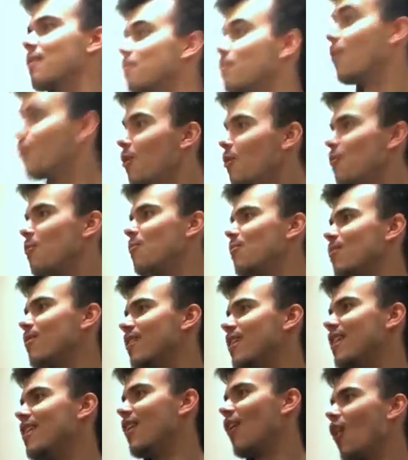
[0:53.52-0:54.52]
poop
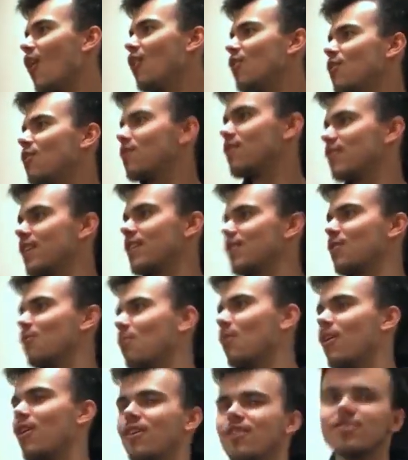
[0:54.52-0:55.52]
all over like the
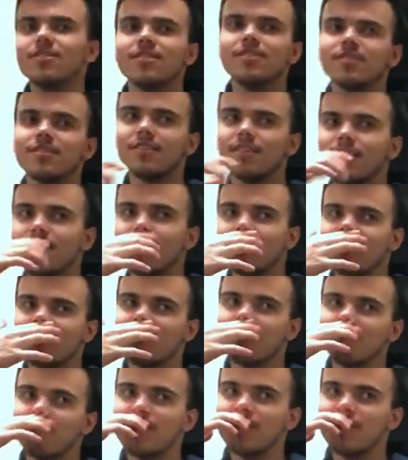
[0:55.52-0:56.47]
walls and stuff and the